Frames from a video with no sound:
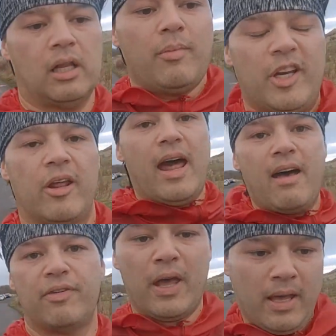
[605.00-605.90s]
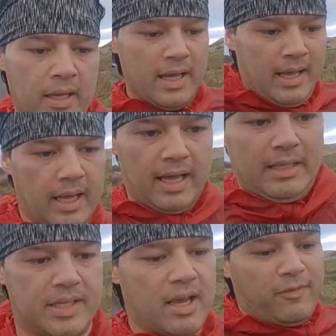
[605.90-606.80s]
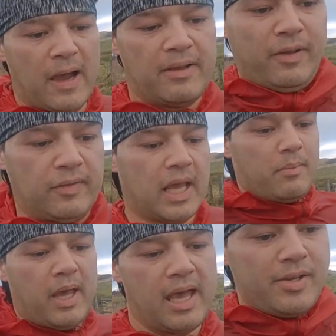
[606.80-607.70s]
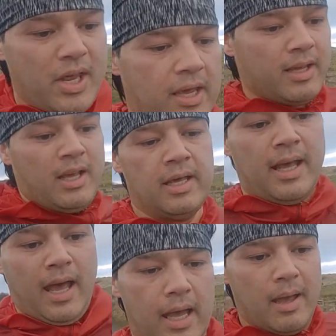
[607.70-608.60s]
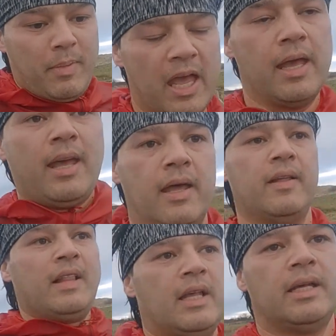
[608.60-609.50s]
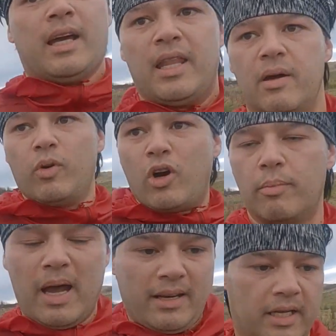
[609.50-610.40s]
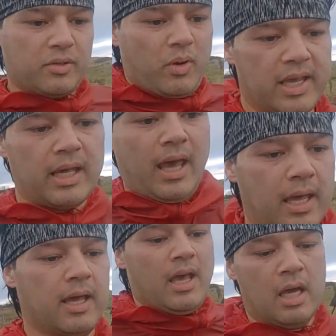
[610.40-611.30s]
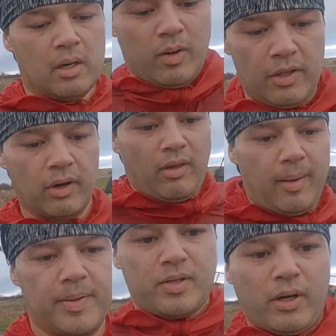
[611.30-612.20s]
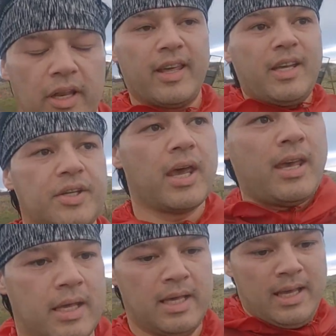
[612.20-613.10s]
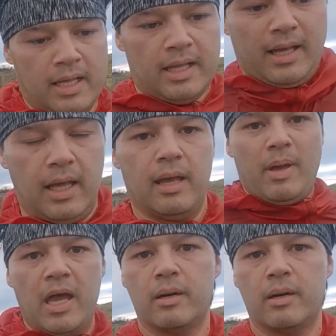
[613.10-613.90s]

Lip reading: kilometre and a half at 5:15 pace, and then we'll come back next week with another episode of this, and